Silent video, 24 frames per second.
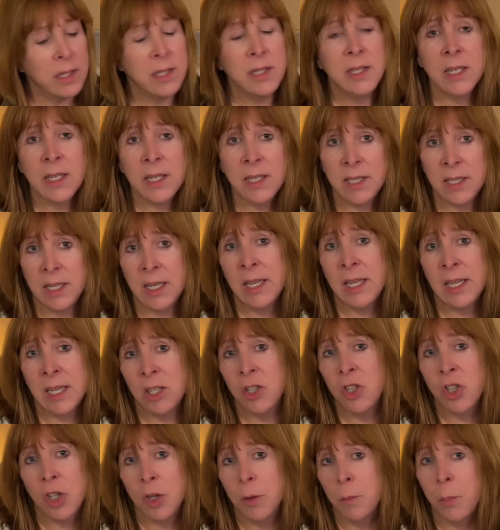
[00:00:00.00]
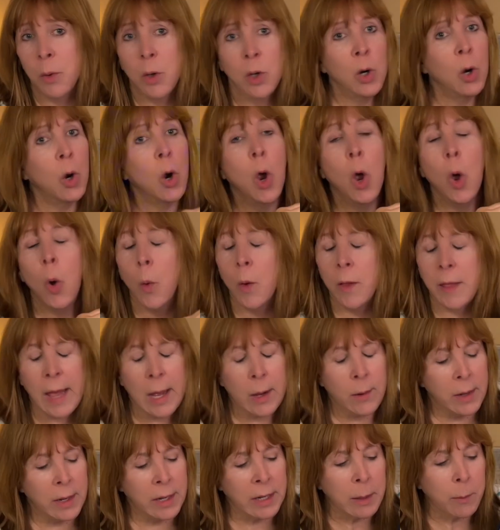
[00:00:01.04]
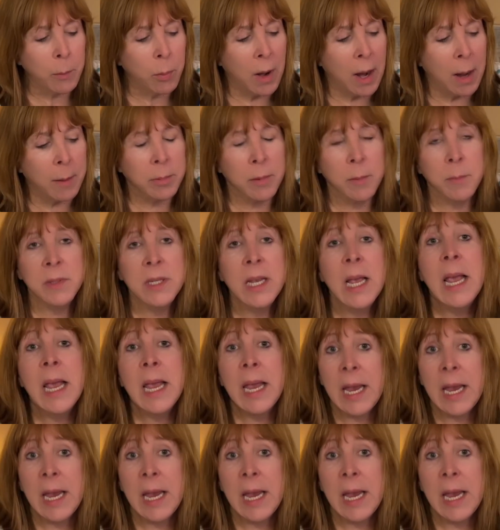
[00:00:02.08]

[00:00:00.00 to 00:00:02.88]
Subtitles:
a 16-inch computer without any problems.